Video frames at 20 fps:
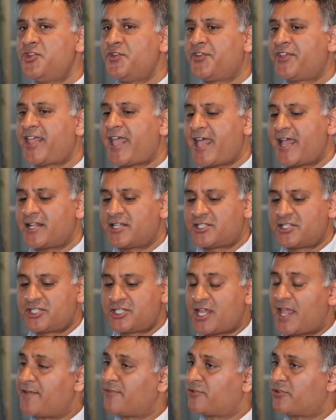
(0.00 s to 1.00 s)
you get
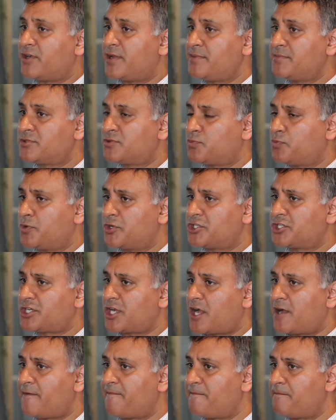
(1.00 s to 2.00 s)
shave creams, which
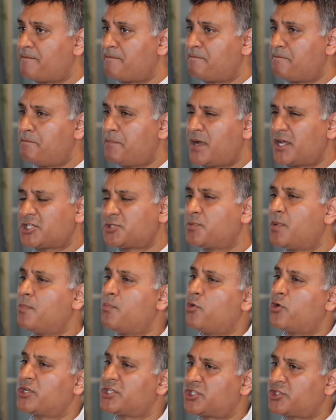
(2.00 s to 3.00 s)
are much more
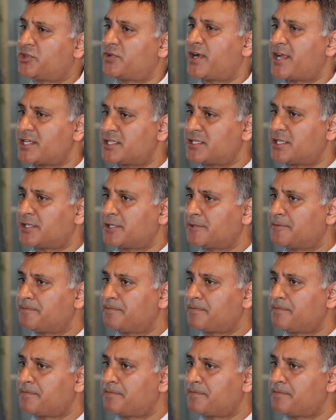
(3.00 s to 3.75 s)
moisturizing.